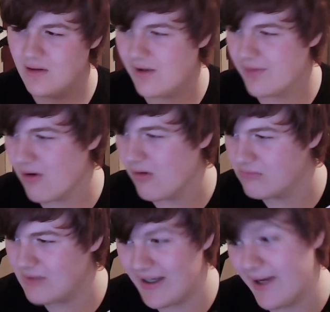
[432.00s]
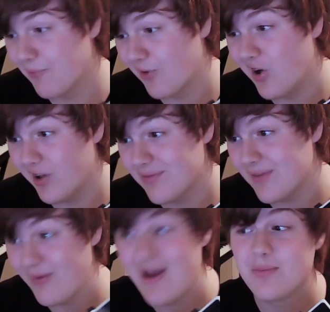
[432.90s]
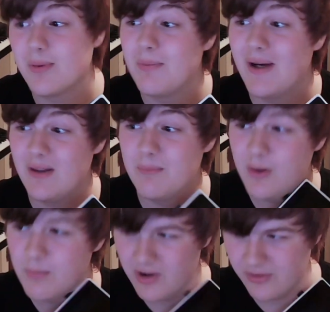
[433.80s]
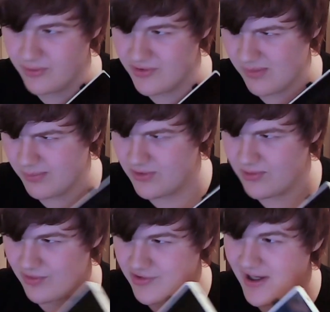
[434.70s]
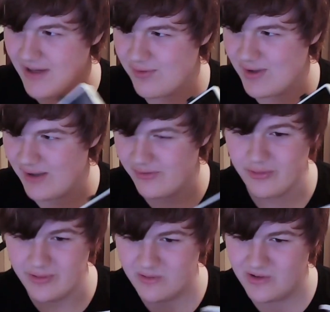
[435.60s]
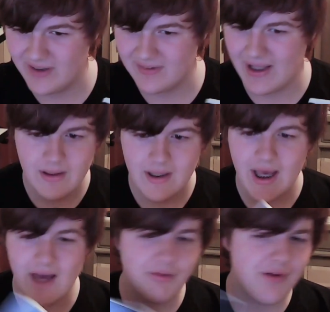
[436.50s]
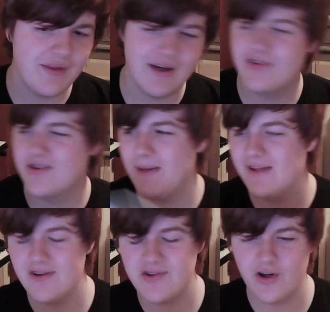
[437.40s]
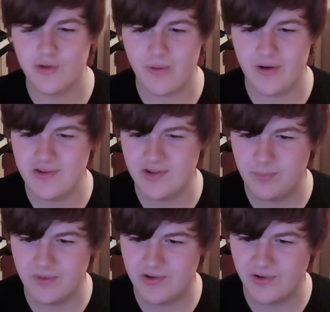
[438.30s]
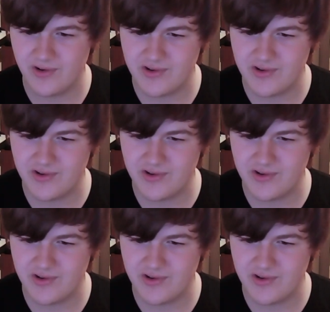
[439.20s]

Although, I am wrong if the Raspberry Pi compute module is open source. I haven't actually checked that. Everything else about this hardware is open source,